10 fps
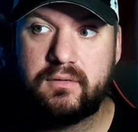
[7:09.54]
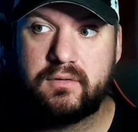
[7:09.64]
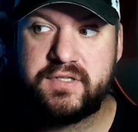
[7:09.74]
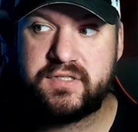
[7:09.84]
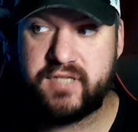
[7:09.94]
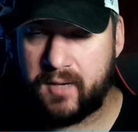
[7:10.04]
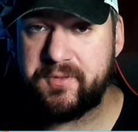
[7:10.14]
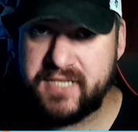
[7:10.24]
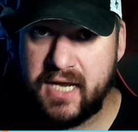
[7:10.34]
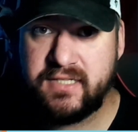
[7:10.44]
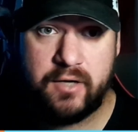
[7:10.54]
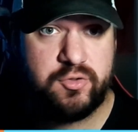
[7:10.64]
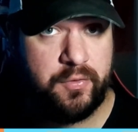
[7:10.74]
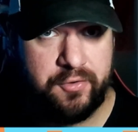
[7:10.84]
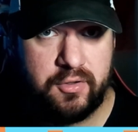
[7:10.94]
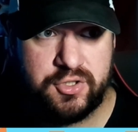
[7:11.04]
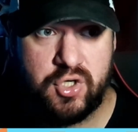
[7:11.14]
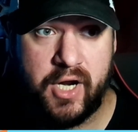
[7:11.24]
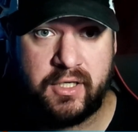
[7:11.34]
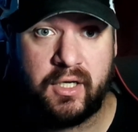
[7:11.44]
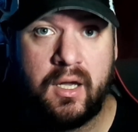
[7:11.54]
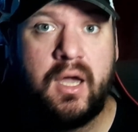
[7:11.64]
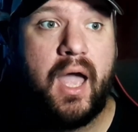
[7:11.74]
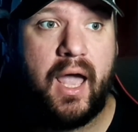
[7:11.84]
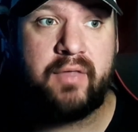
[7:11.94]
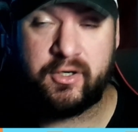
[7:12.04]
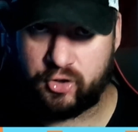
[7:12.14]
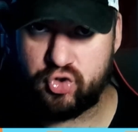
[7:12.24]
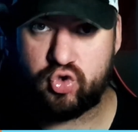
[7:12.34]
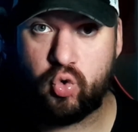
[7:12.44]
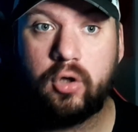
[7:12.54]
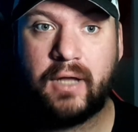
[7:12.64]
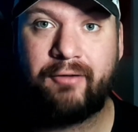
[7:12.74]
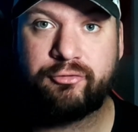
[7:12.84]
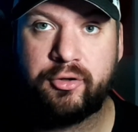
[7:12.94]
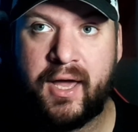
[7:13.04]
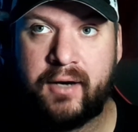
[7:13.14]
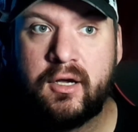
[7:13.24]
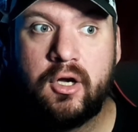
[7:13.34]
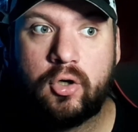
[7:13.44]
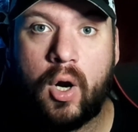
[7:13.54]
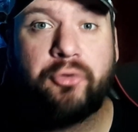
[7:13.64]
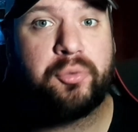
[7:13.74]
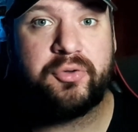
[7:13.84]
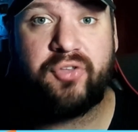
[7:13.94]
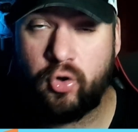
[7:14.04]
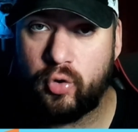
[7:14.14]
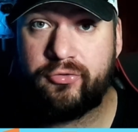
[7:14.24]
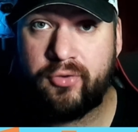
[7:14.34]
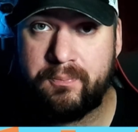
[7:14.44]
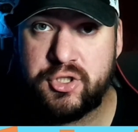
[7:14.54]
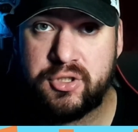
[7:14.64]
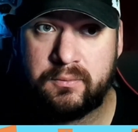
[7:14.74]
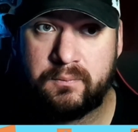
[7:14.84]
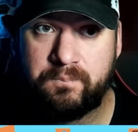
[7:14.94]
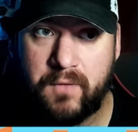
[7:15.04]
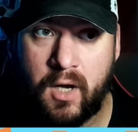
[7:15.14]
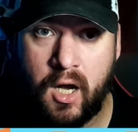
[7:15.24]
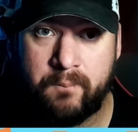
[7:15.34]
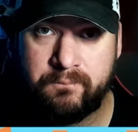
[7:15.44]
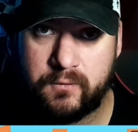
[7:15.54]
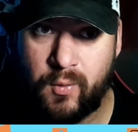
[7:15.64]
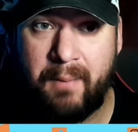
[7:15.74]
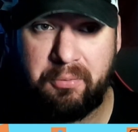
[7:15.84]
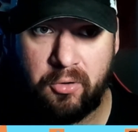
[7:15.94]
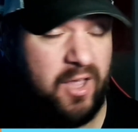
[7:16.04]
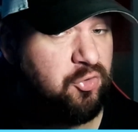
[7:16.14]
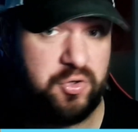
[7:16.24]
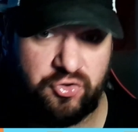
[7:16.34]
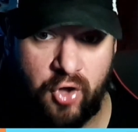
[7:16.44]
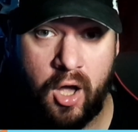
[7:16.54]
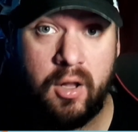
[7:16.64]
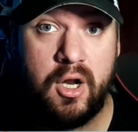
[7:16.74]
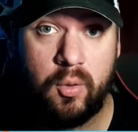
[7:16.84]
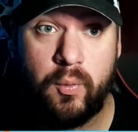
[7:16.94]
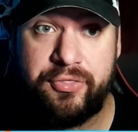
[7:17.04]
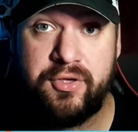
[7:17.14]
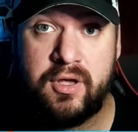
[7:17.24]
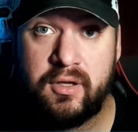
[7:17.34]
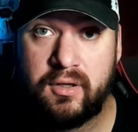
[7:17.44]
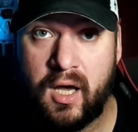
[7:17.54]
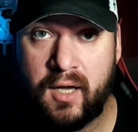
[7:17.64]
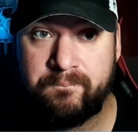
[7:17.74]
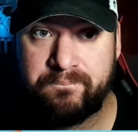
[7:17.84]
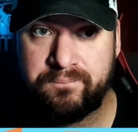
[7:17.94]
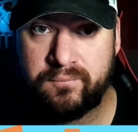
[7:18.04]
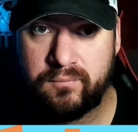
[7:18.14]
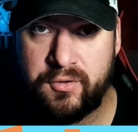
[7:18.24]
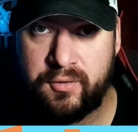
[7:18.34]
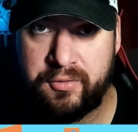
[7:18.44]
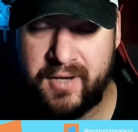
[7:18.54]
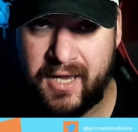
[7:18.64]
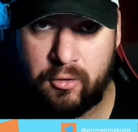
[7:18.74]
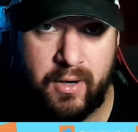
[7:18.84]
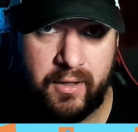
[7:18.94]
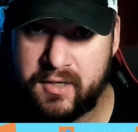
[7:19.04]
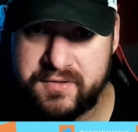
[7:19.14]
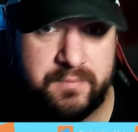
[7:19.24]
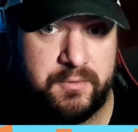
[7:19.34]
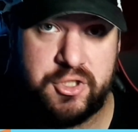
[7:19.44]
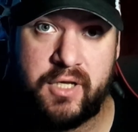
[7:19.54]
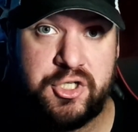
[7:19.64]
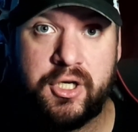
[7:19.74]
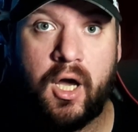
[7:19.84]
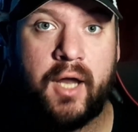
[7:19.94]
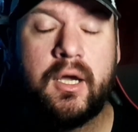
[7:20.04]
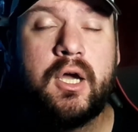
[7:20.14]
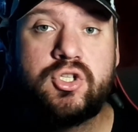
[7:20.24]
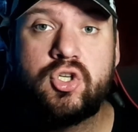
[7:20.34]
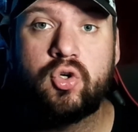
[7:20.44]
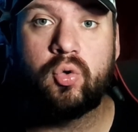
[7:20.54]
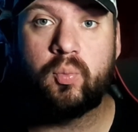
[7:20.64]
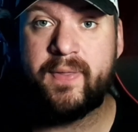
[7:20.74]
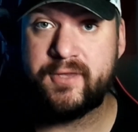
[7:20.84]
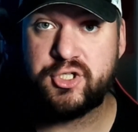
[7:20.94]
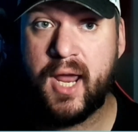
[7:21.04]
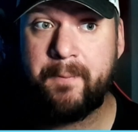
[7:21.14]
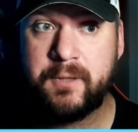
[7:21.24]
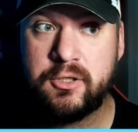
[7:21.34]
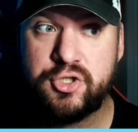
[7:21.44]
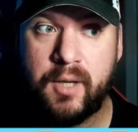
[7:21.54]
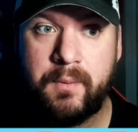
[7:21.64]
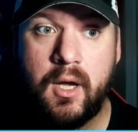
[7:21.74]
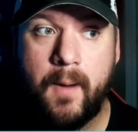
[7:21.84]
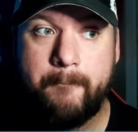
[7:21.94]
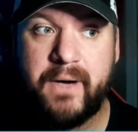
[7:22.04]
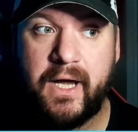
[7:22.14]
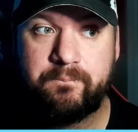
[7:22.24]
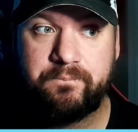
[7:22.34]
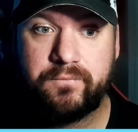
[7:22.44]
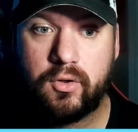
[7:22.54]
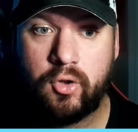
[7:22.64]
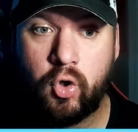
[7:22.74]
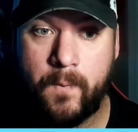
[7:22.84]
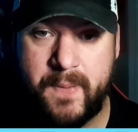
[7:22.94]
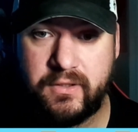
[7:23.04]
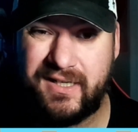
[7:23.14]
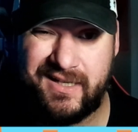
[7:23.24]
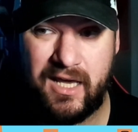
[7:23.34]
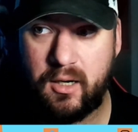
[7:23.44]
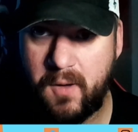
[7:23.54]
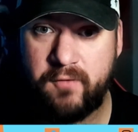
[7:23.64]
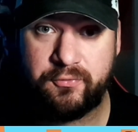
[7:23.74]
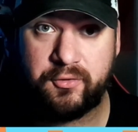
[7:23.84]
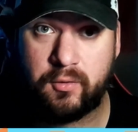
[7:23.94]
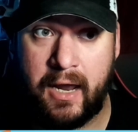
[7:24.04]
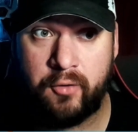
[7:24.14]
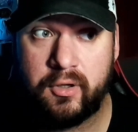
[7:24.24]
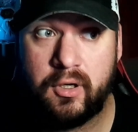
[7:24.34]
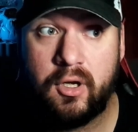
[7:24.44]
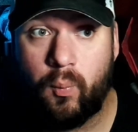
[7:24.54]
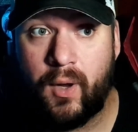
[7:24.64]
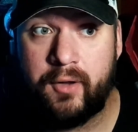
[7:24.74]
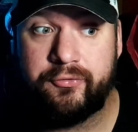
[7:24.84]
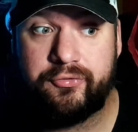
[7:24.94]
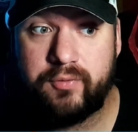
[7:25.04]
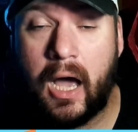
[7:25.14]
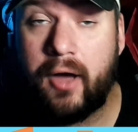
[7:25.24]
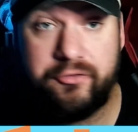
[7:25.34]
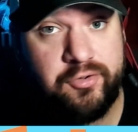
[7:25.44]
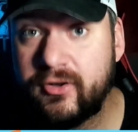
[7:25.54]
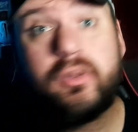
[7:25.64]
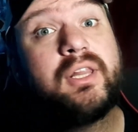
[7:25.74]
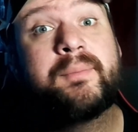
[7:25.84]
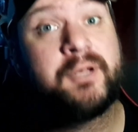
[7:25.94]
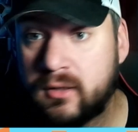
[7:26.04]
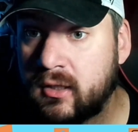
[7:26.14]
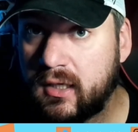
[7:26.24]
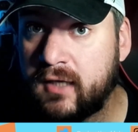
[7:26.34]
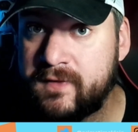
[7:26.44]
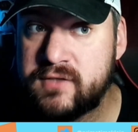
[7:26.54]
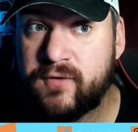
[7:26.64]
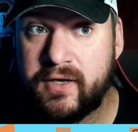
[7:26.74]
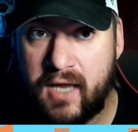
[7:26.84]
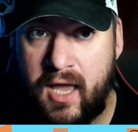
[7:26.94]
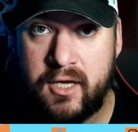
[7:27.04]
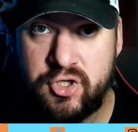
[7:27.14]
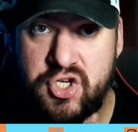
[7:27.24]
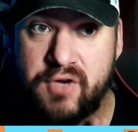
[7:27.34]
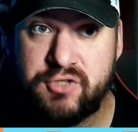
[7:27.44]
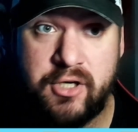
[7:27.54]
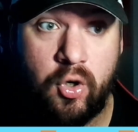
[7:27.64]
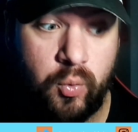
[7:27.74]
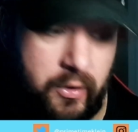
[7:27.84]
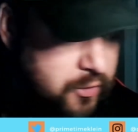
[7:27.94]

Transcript: set up the takedowns with your striking, and then control after that. Grasso is a good submission grappler, as we saw with the neck crank kind of submission that she got to win this championship. But her ability to get up off of the ground was severely limited in this fight, and Shevchenko really